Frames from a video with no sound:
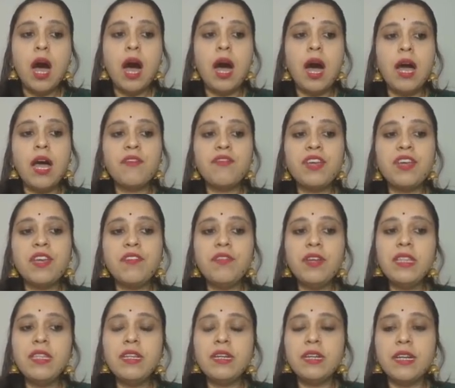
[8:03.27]
I have
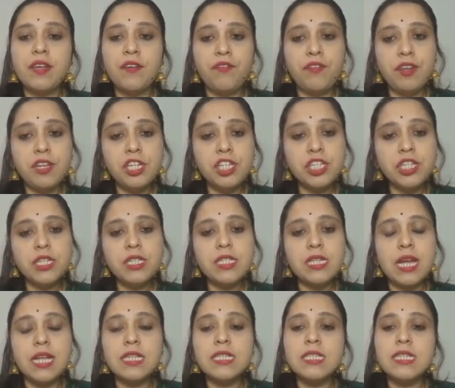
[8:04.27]
given the definitions
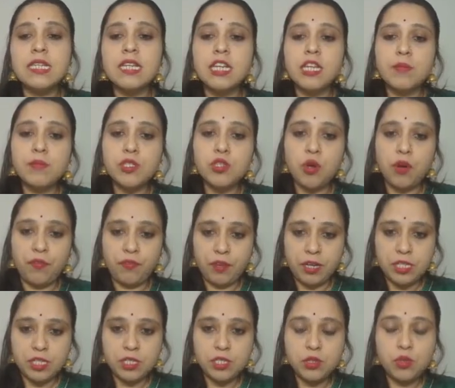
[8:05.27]
and synonyms of it.